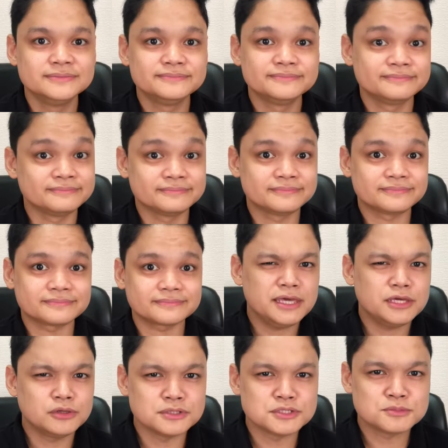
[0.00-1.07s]
At least
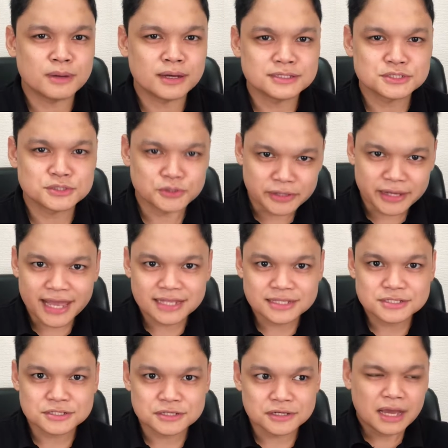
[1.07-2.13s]
make your response or your
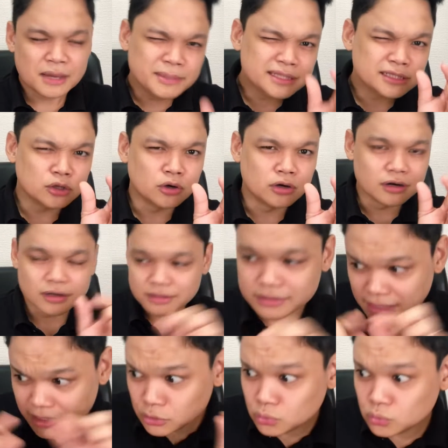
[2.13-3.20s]
answer a bit longer.
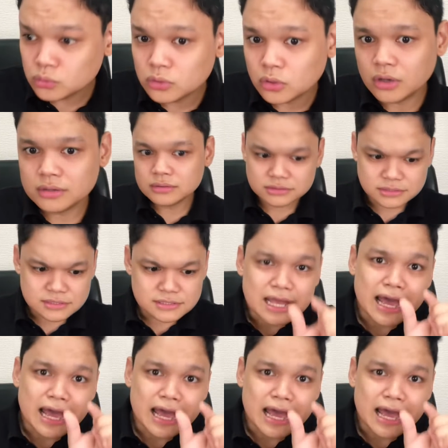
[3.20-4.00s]
Not too long, just